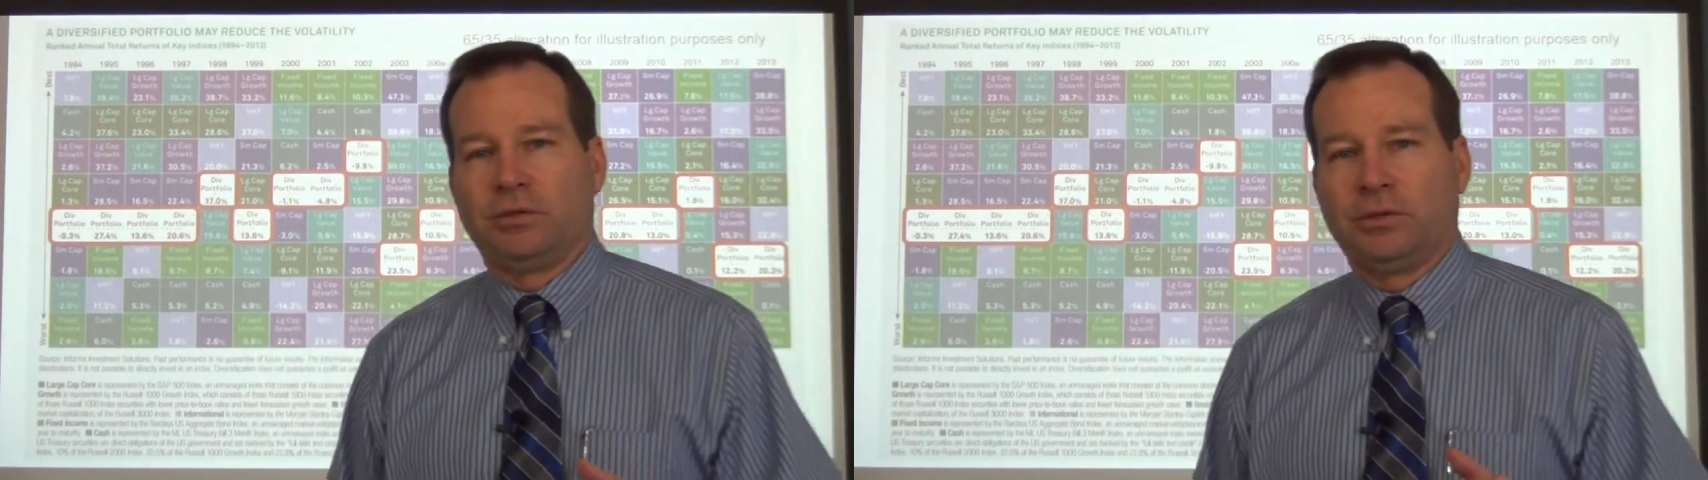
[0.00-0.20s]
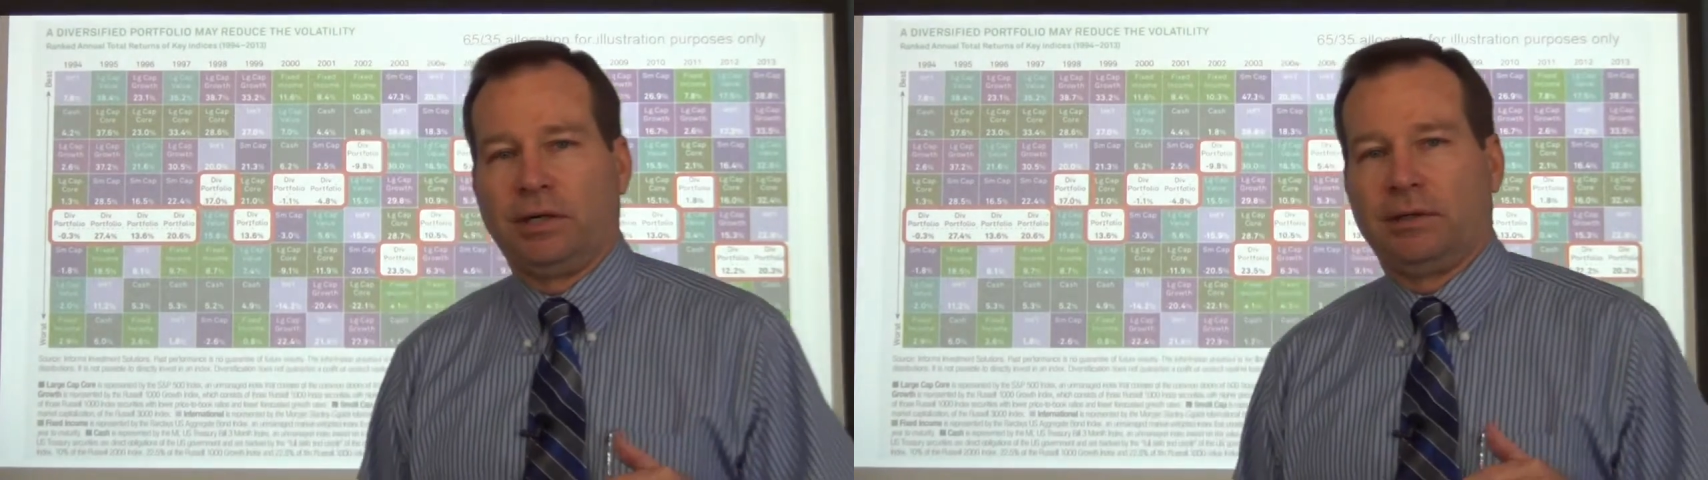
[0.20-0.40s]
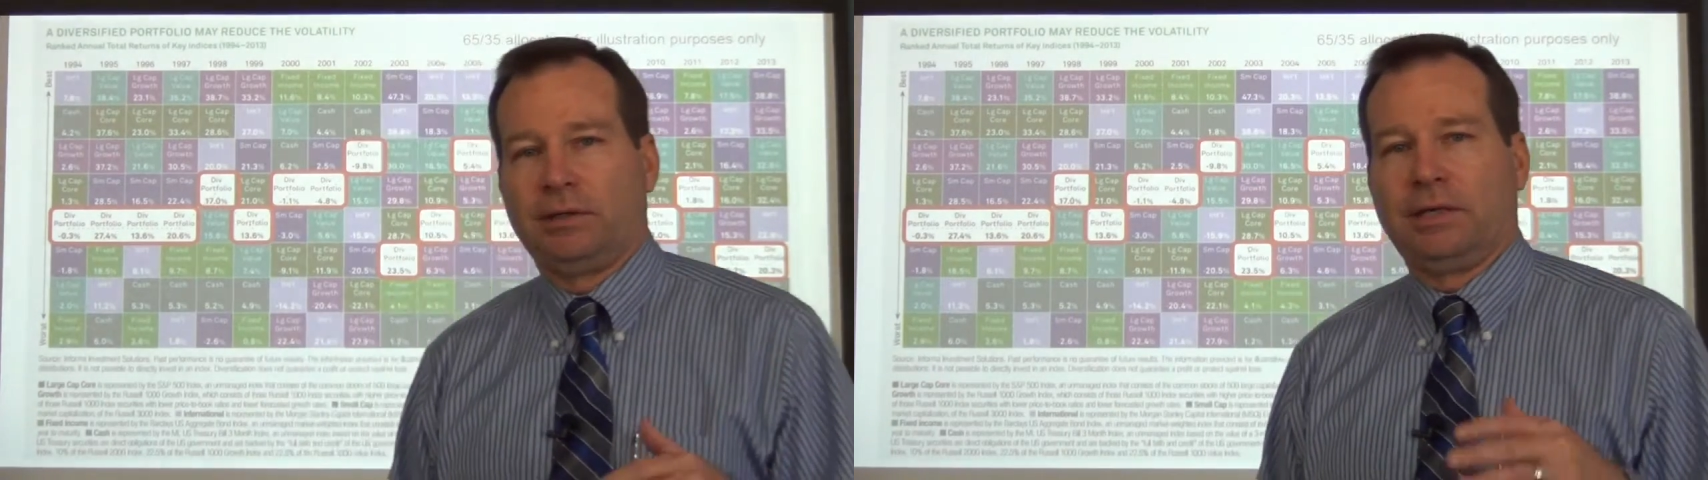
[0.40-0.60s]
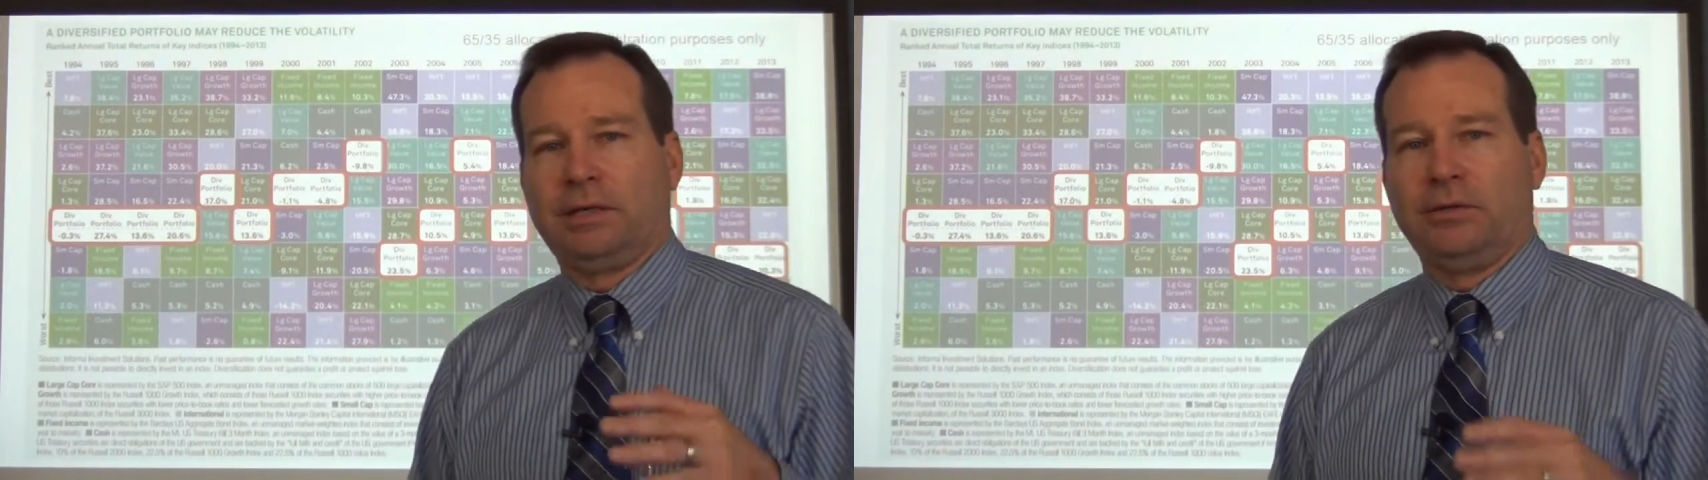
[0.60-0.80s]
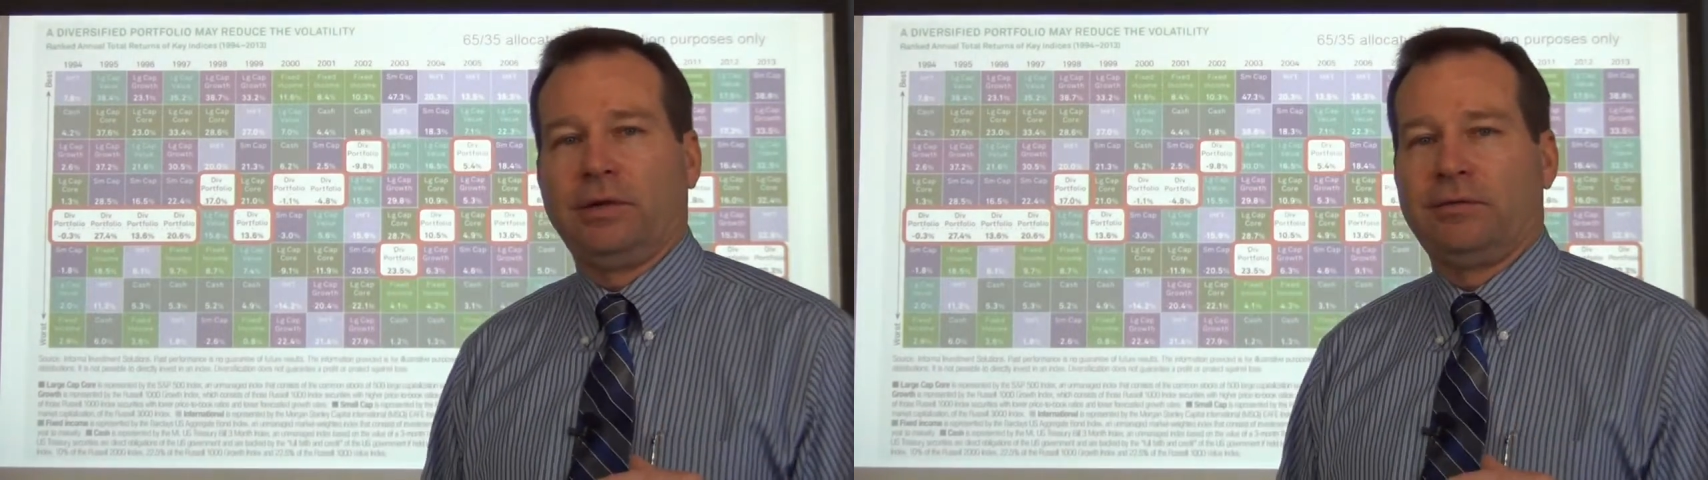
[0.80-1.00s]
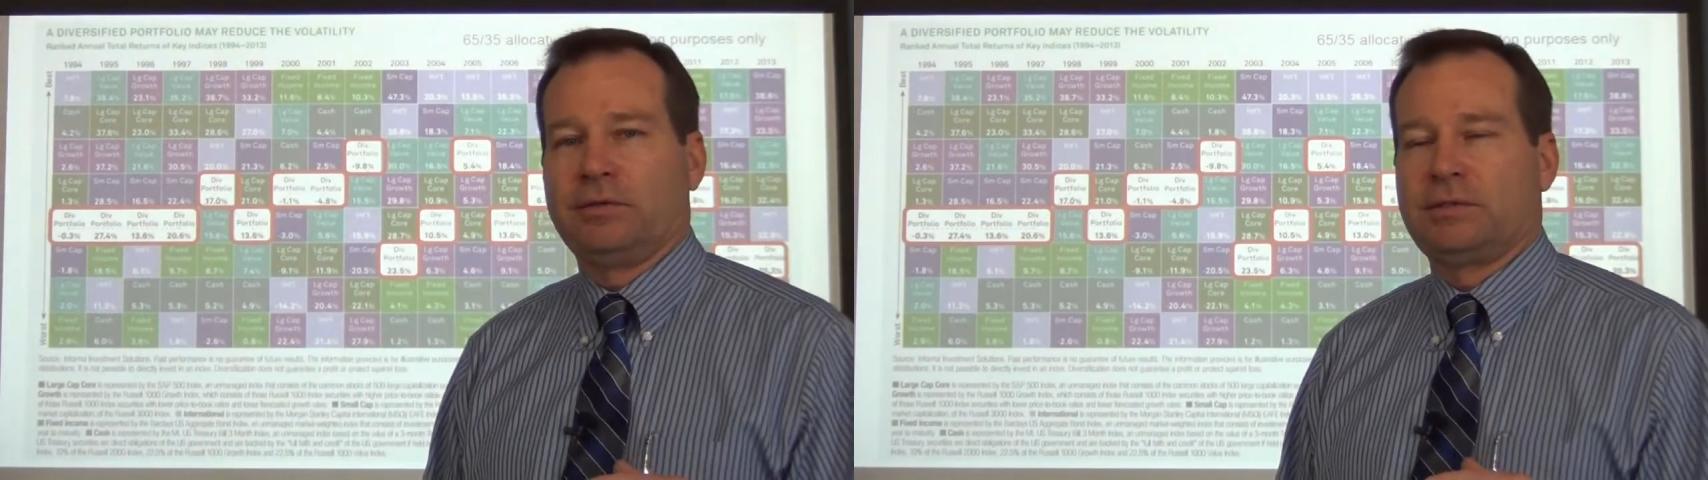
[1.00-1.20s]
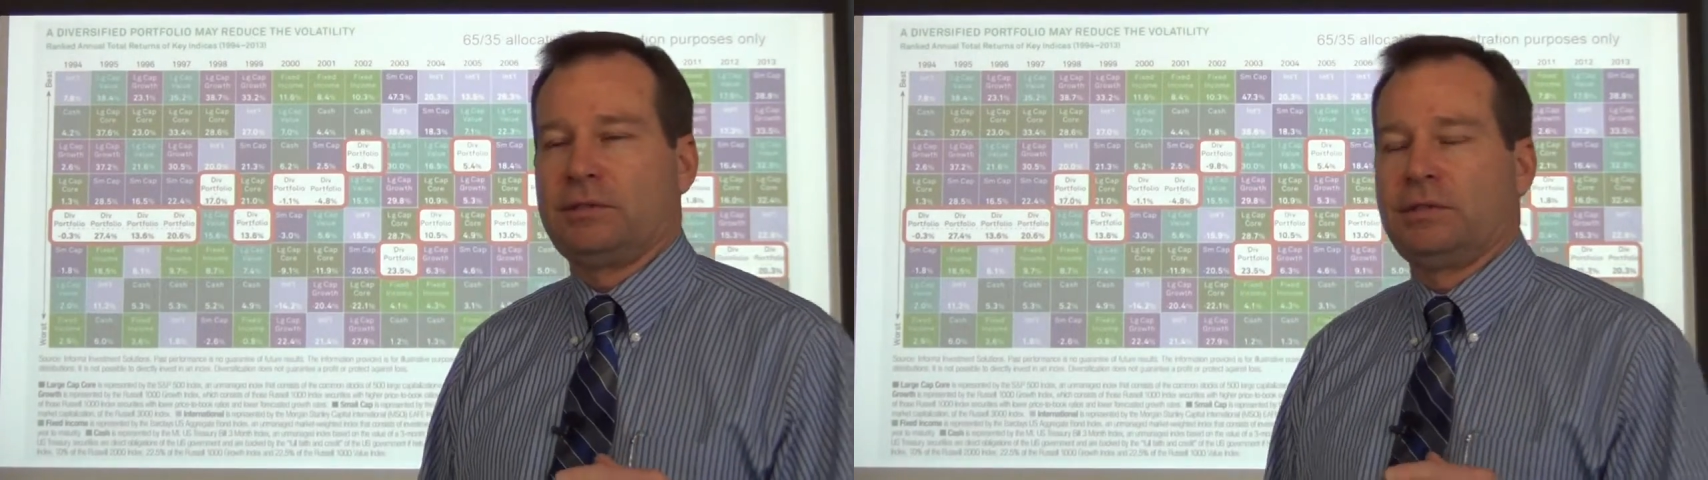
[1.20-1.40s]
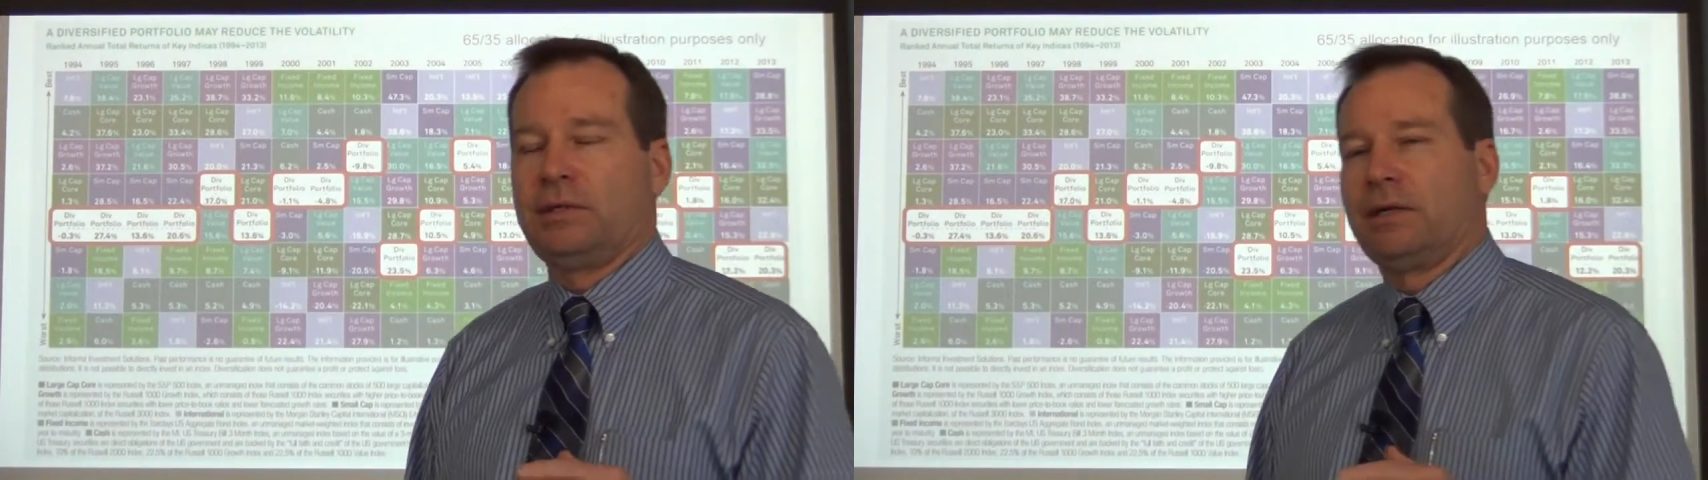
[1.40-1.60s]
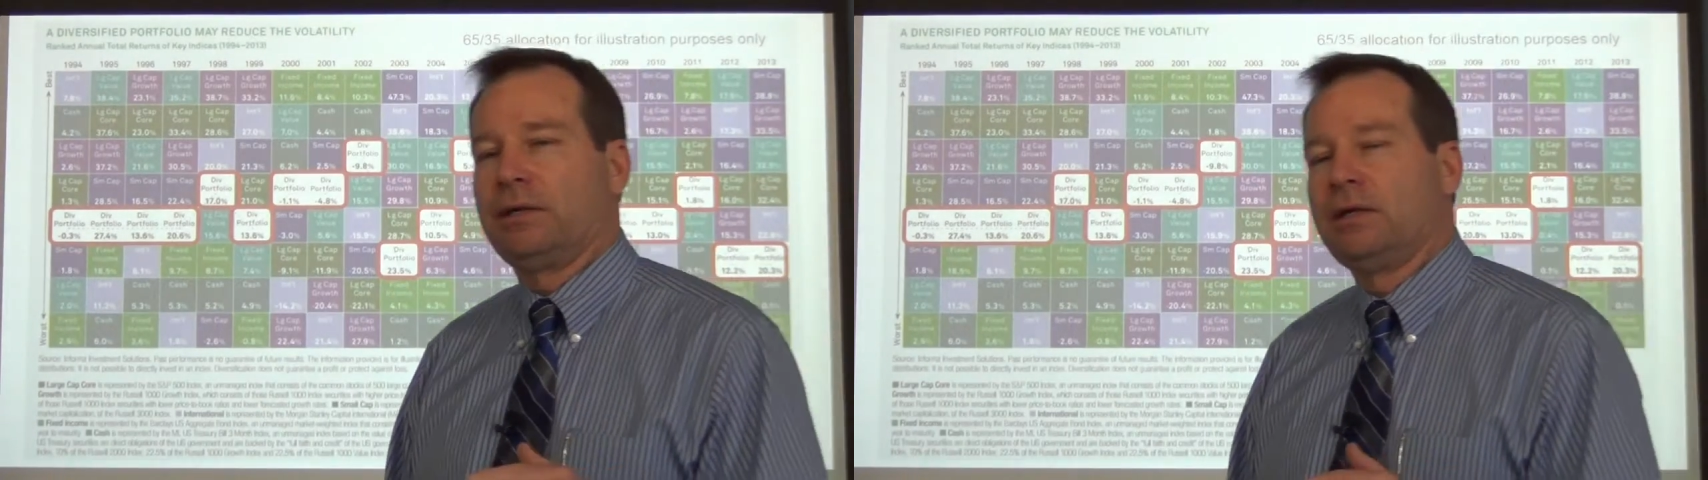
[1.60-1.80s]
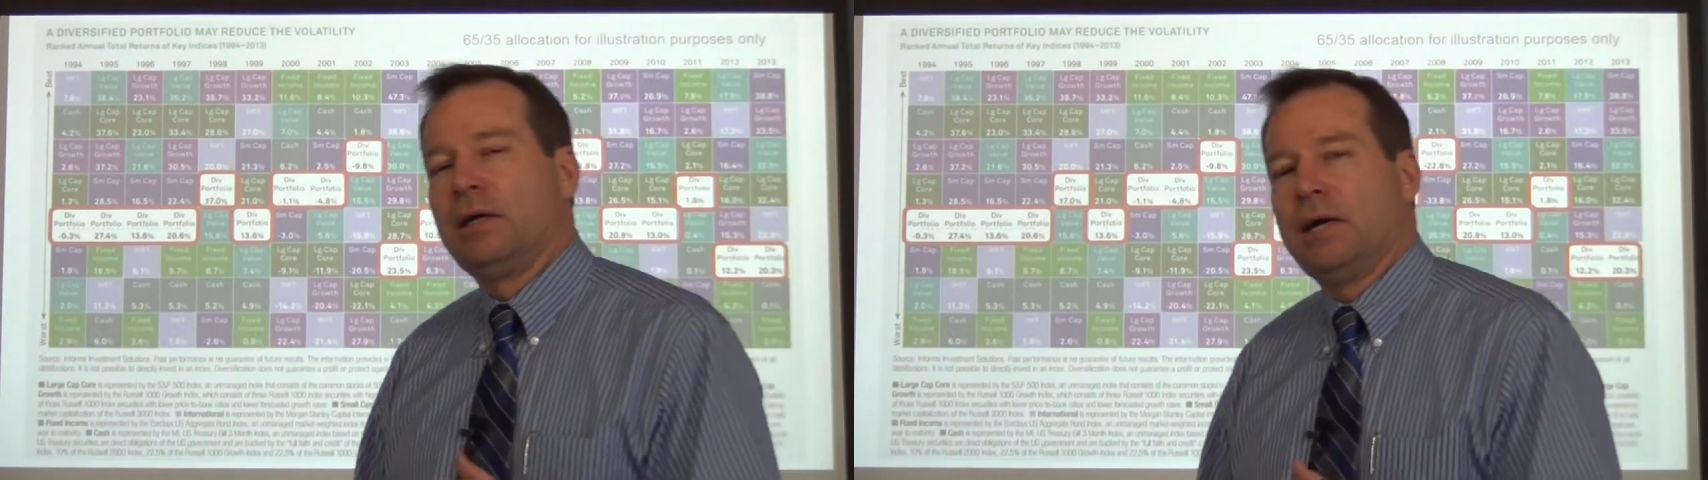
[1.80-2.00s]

chart that you haven't seen yet.